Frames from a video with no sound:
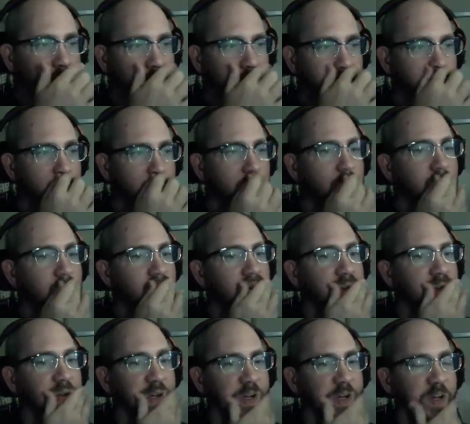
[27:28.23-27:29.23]
Yeah, I would
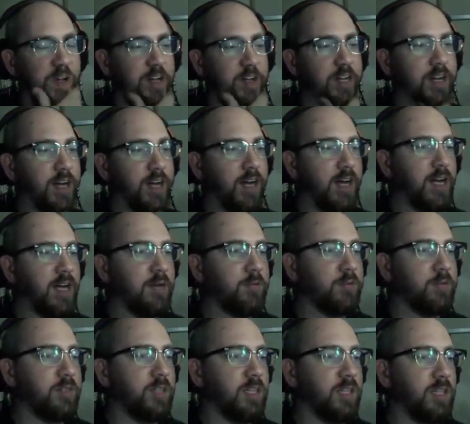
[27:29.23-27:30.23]
love for
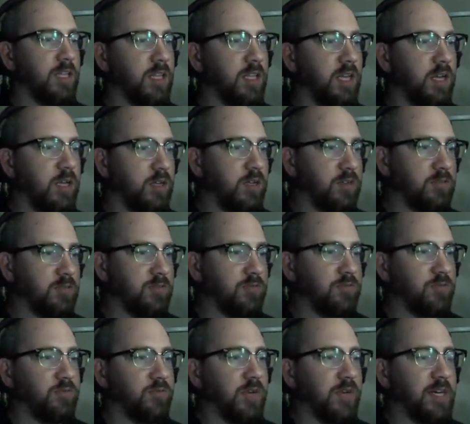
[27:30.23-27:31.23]

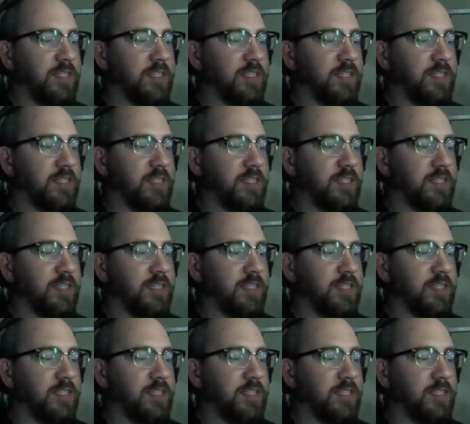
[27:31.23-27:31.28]
that.